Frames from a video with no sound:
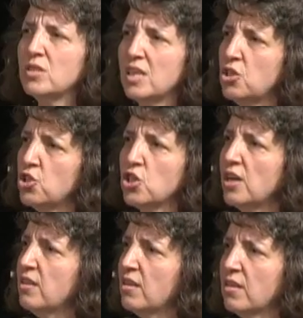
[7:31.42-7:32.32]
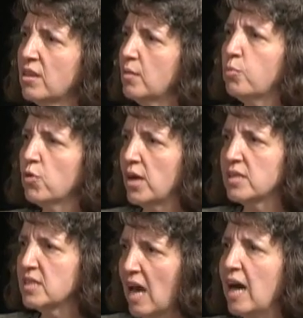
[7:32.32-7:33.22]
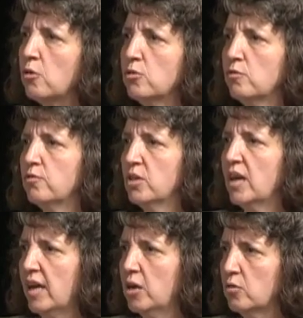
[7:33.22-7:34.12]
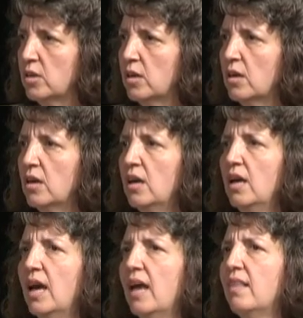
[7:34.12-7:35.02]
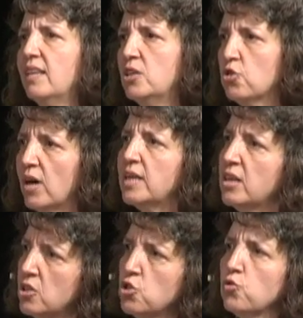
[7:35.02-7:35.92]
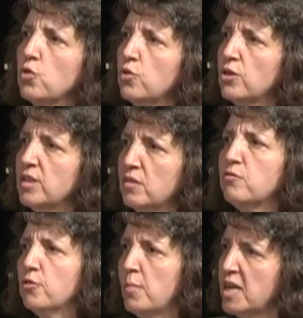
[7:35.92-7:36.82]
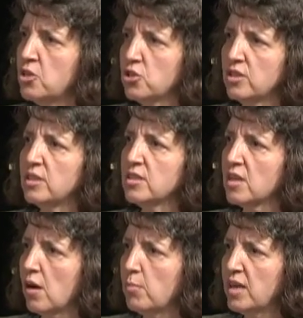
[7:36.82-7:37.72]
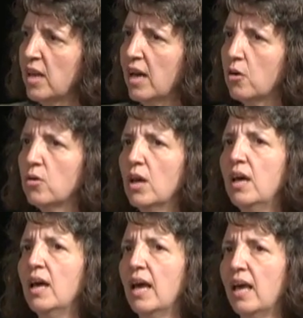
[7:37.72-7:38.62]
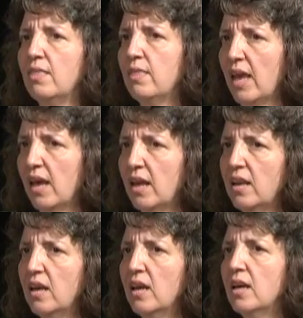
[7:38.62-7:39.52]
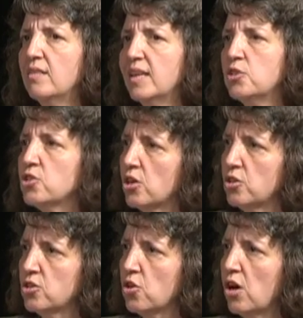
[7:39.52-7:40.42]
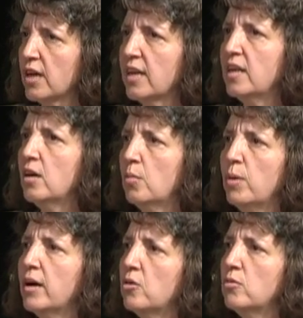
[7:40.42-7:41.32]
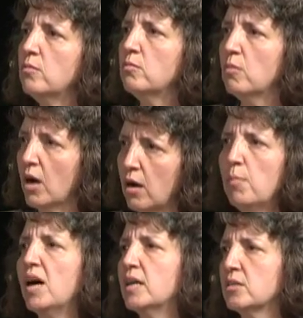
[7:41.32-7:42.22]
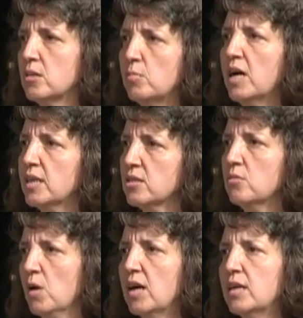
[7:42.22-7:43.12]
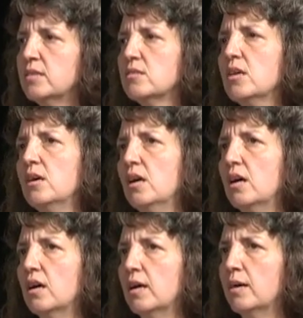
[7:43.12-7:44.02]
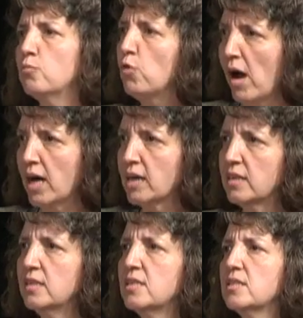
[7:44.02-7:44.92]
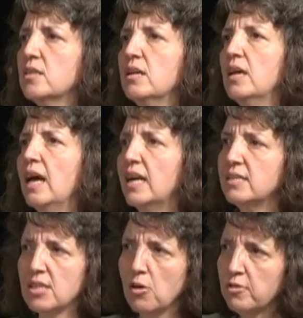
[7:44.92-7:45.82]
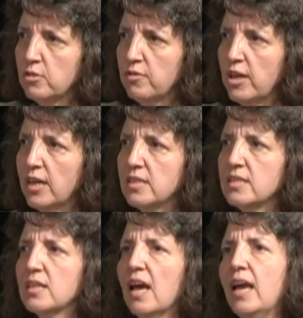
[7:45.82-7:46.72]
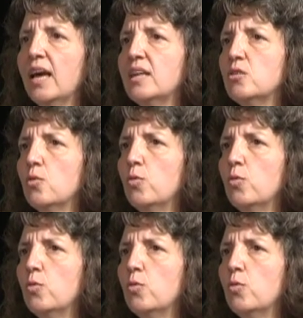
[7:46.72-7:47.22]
they shut the press out of the area and they try to control the information that's coming out. And then they start talking about Hamas, rockets, and self-defense. And